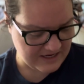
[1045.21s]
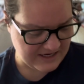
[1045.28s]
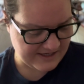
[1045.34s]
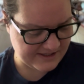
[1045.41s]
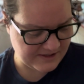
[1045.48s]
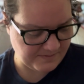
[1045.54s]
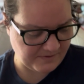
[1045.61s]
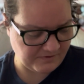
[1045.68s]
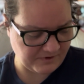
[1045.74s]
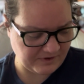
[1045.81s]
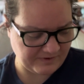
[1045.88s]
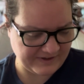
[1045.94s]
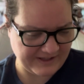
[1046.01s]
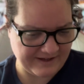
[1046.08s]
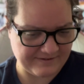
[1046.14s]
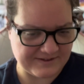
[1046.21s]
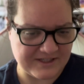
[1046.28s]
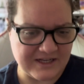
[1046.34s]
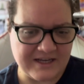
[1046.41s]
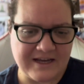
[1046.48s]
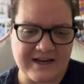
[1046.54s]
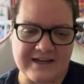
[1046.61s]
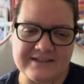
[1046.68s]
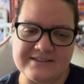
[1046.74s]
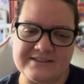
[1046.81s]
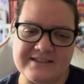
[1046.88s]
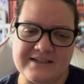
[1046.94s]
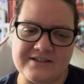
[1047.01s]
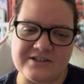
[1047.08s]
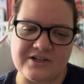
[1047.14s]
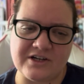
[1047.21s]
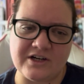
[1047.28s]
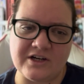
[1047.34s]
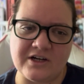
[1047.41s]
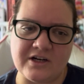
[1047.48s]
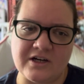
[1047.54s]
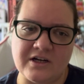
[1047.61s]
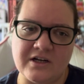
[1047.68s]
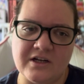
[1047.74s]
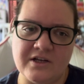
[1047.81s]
Just before we left, I said to her,